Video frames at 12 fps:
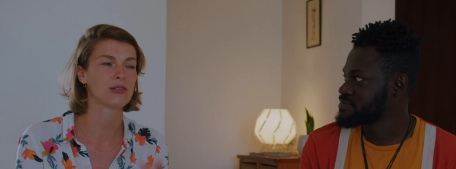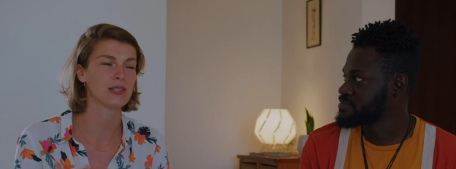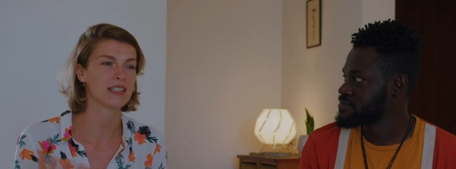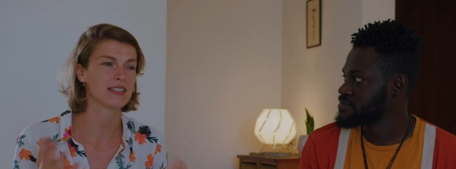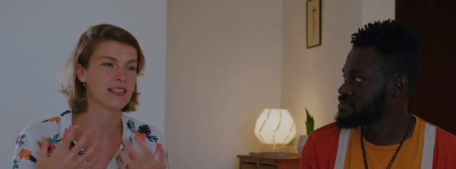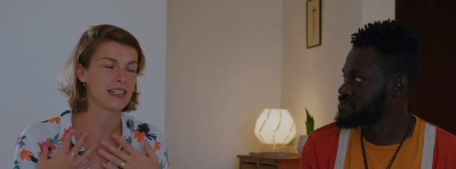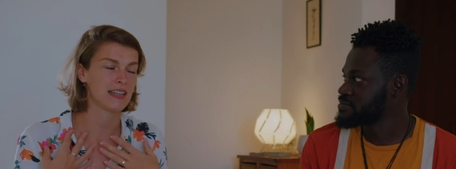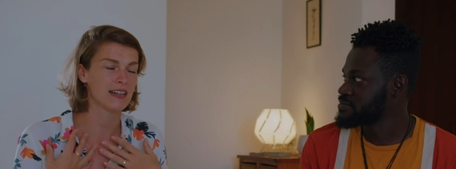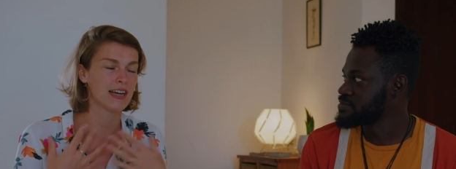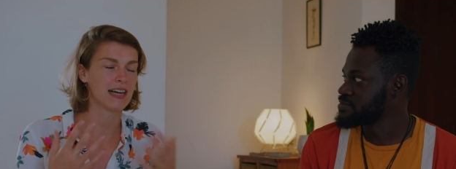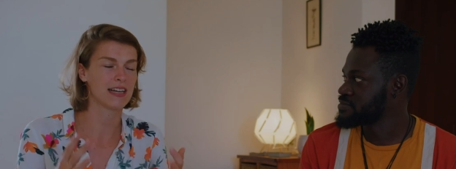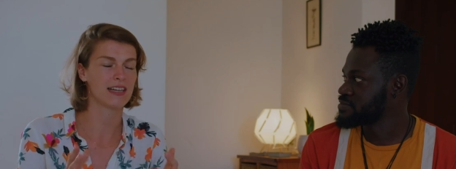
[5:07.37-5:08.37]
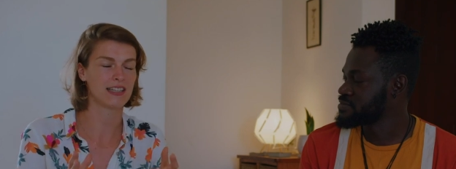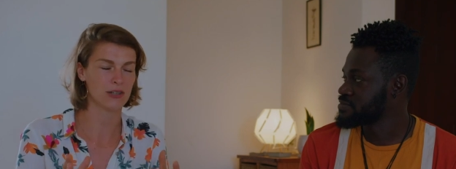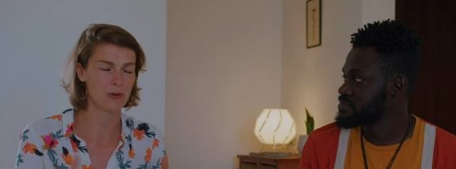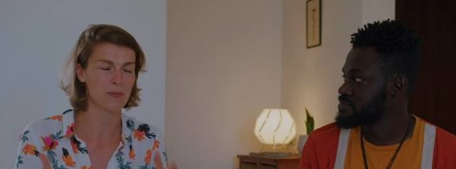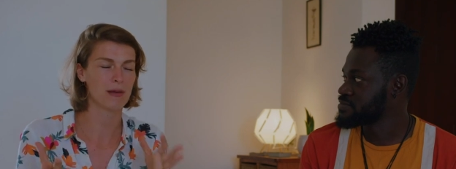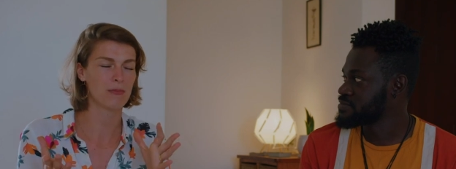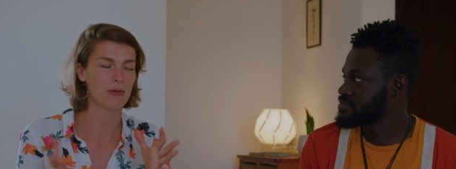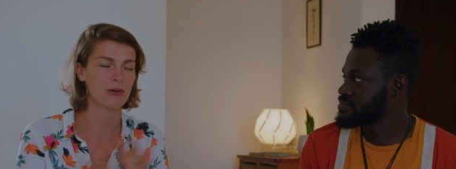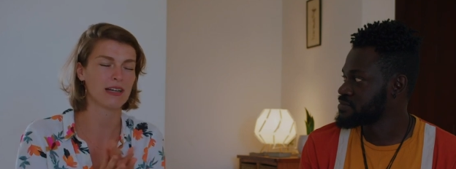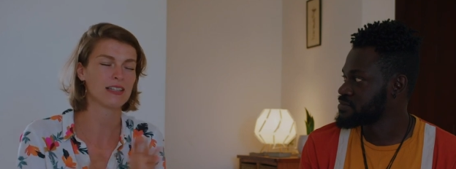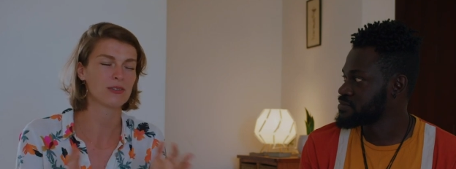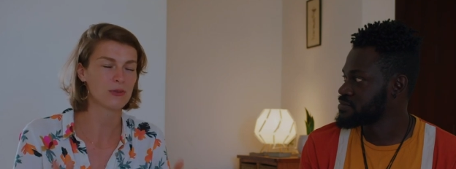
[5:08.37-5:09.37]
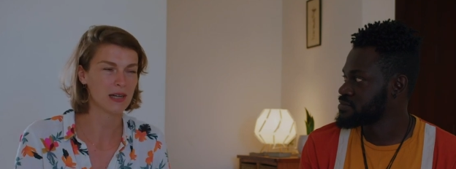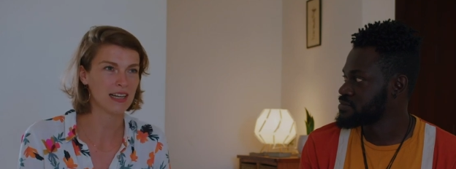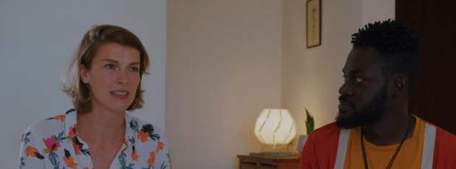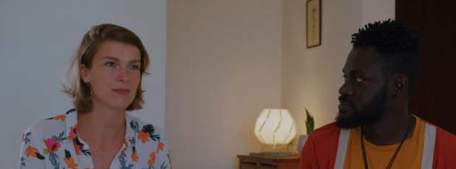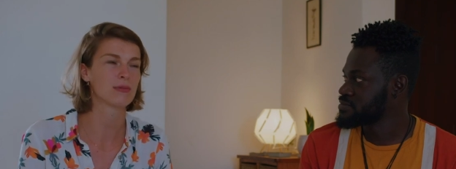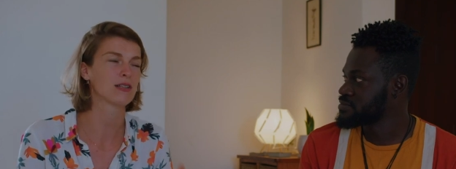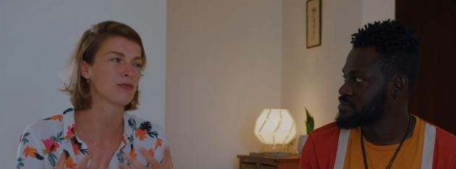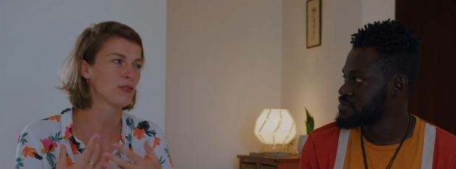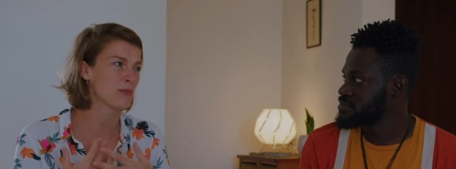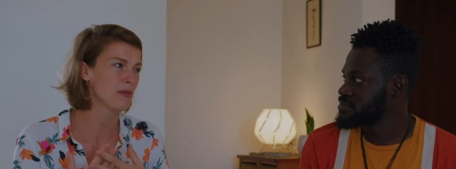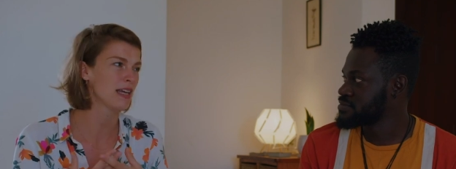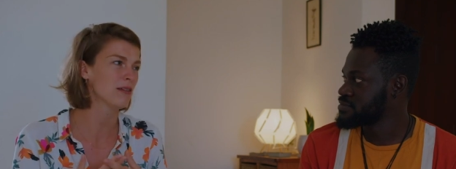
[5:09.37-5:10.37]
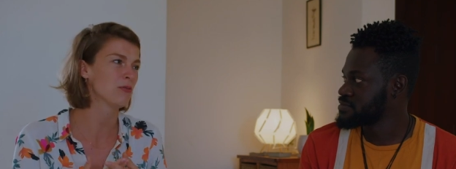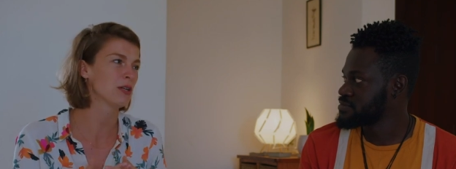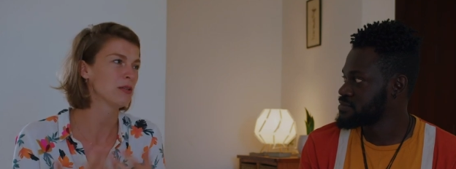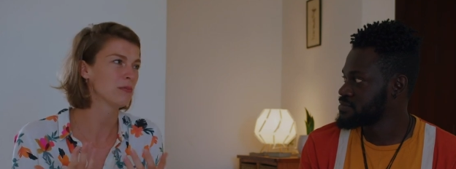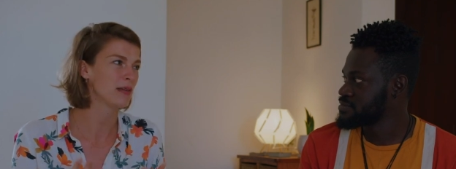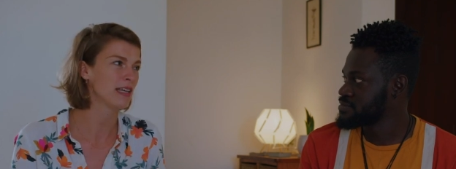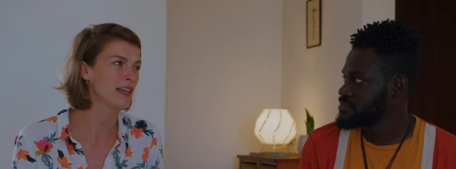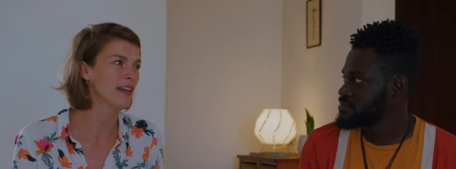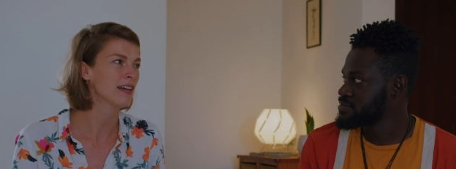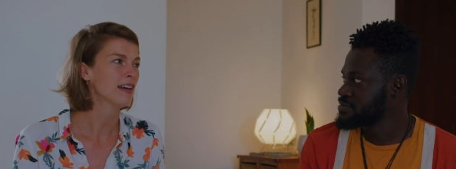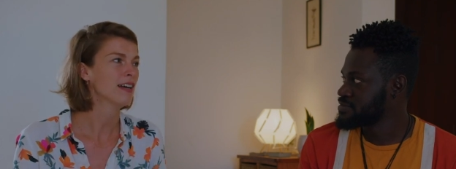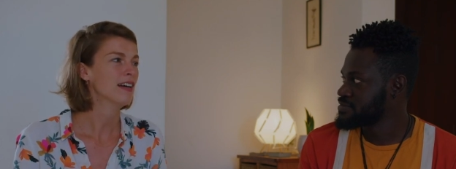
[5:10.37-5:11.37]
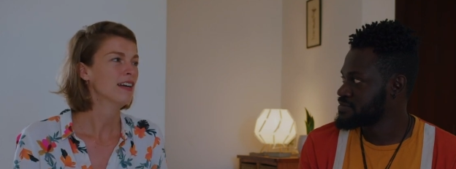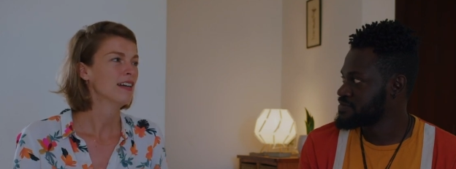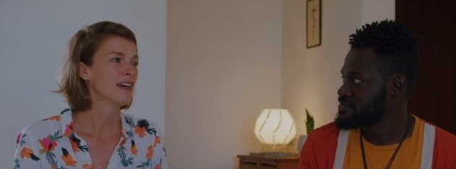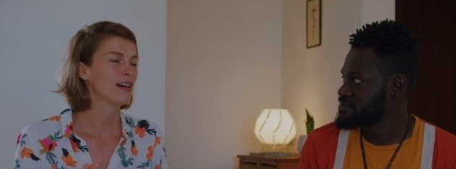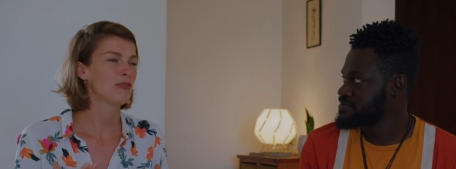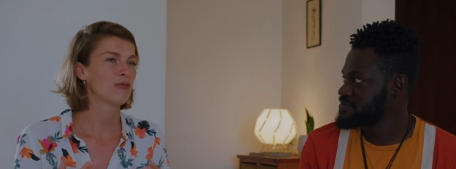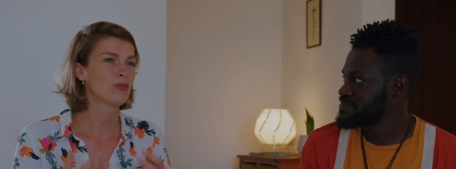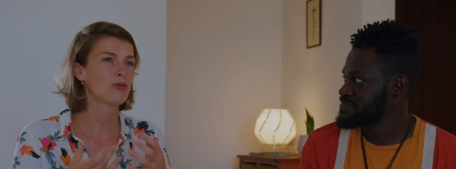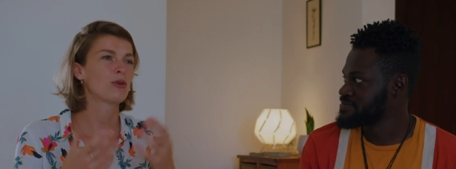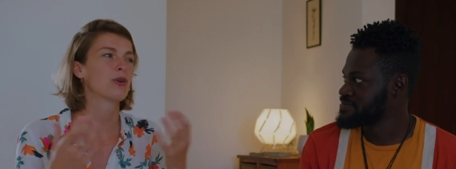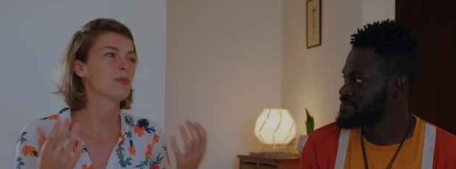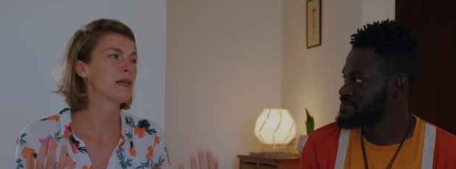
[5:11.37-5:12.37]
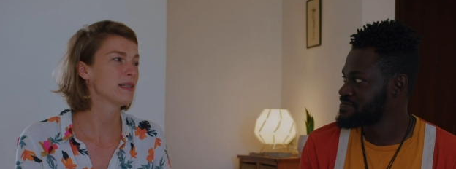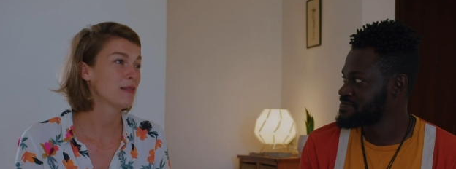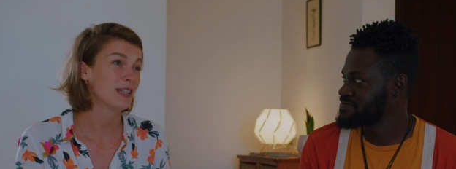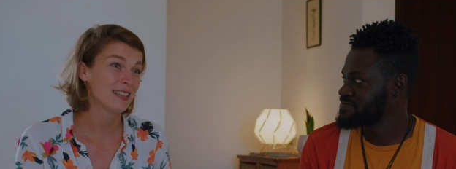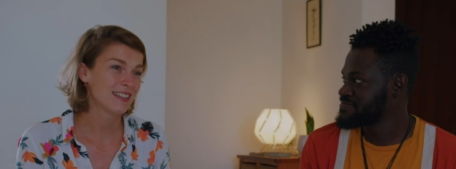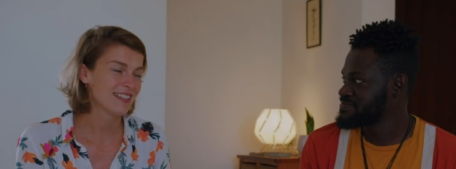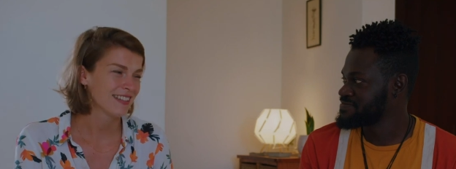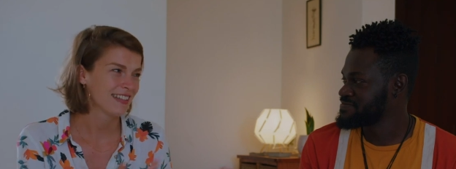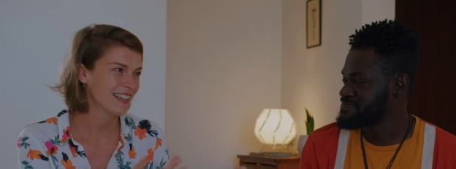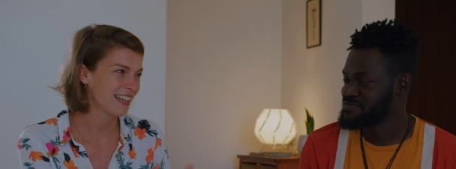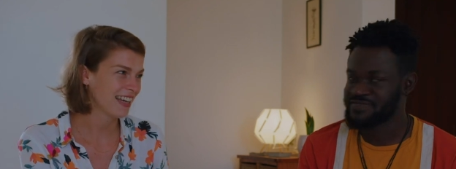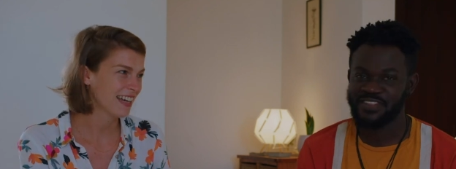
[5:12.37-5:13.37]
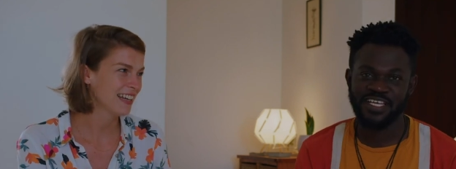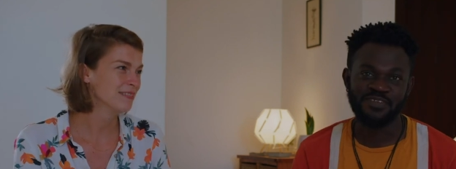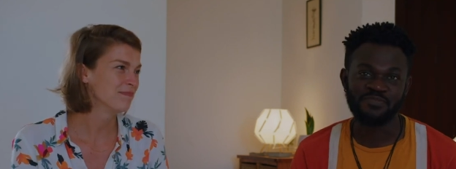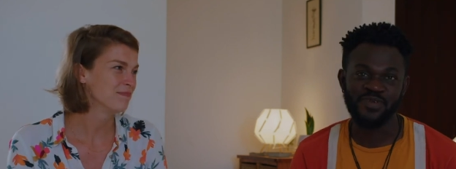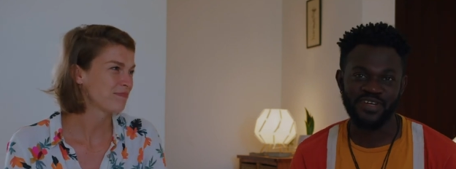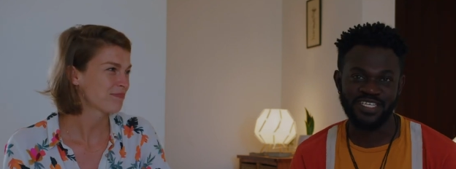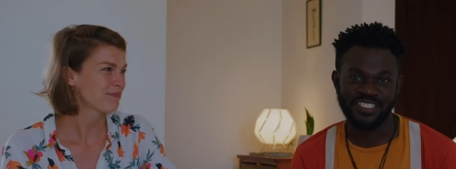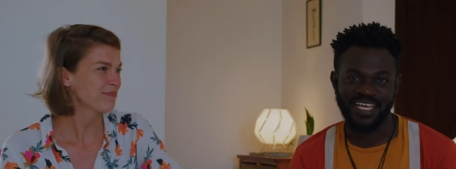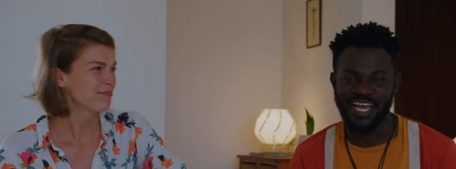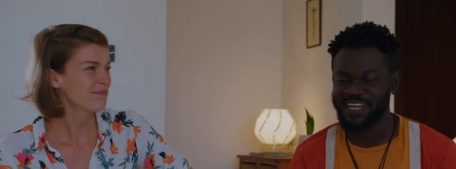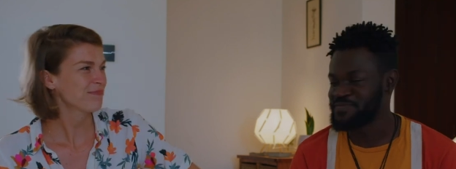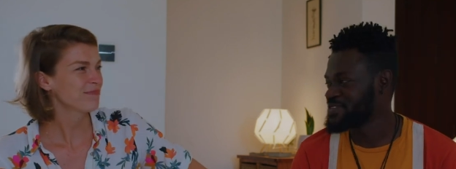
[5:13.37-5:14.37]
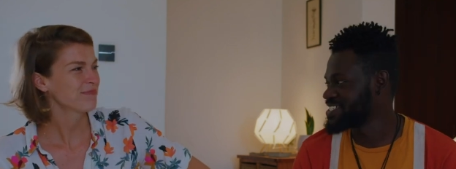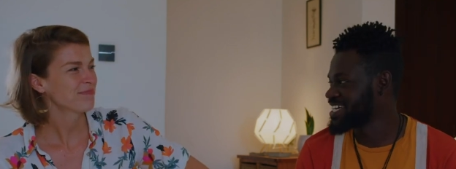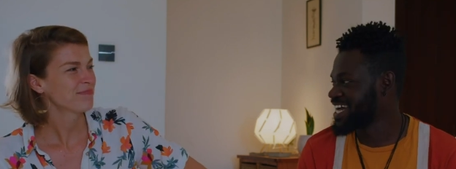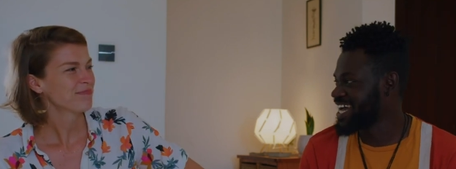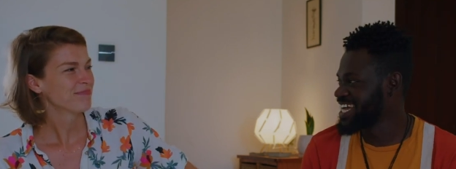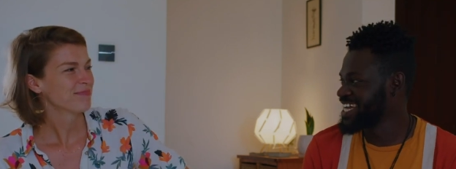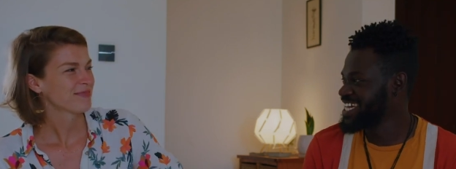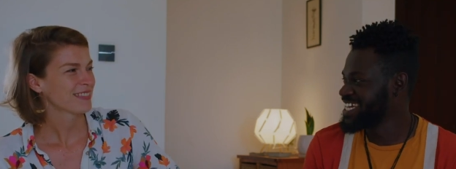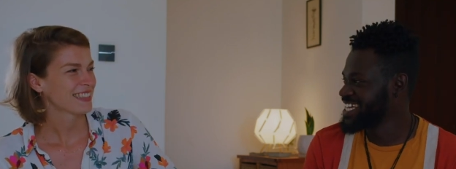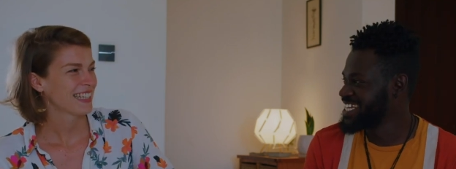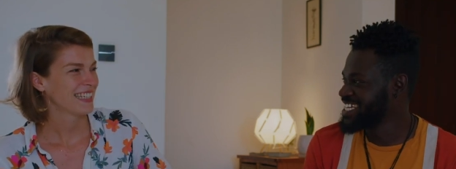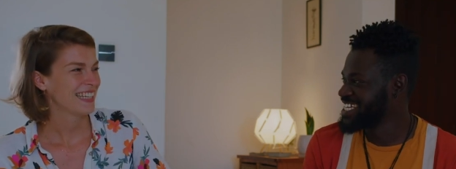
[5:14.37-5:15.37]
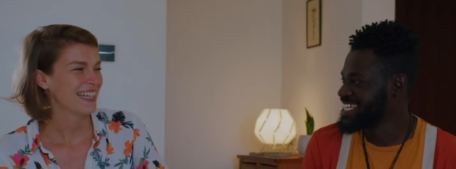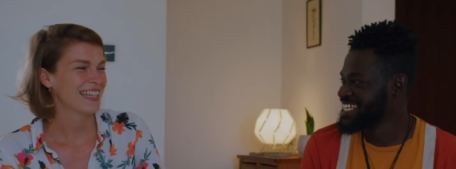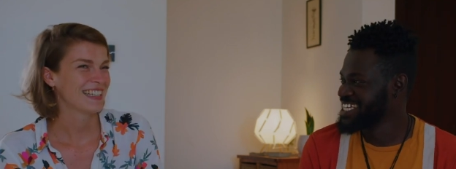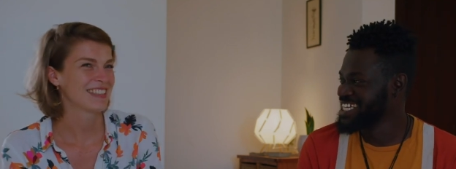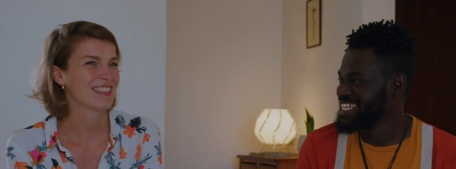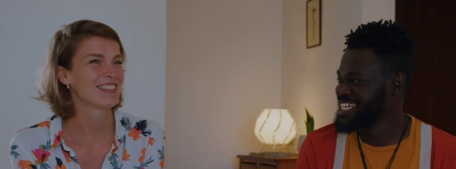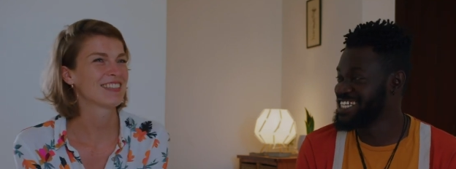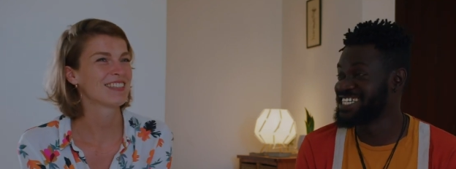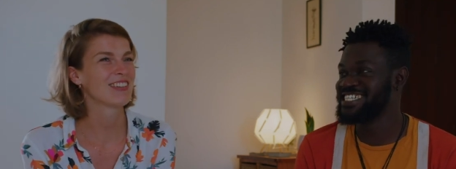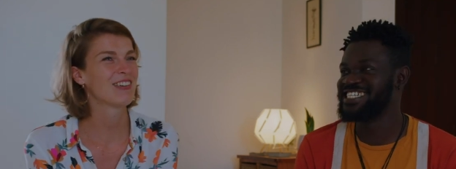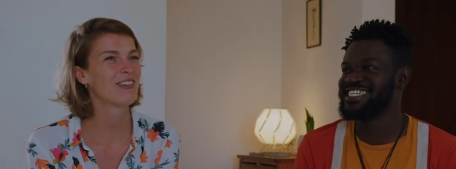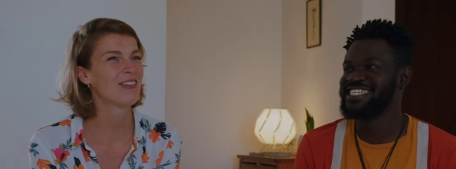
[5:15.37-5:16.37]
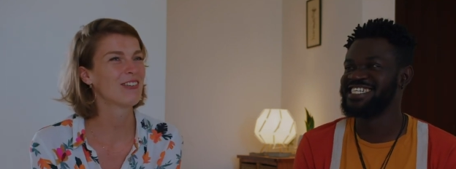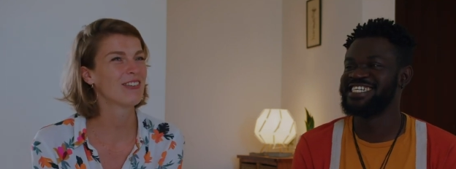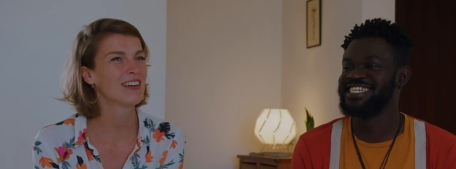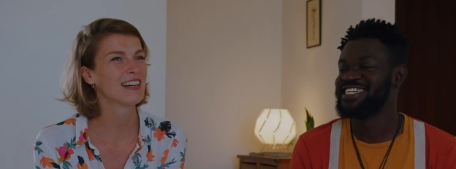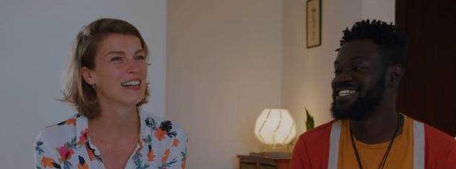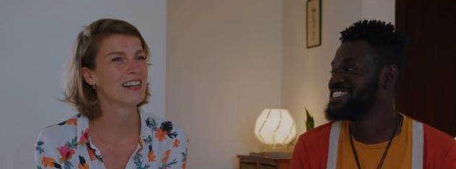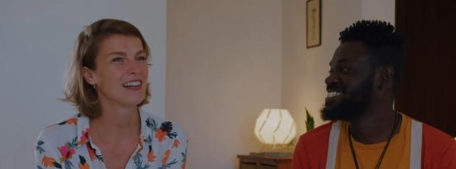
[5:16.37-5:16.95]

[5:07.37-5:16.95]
Speaker 1: Honestly, I know people can do that, but for me, it wouldn't be a full commitment again. Modern guy, modern guy. Yes. So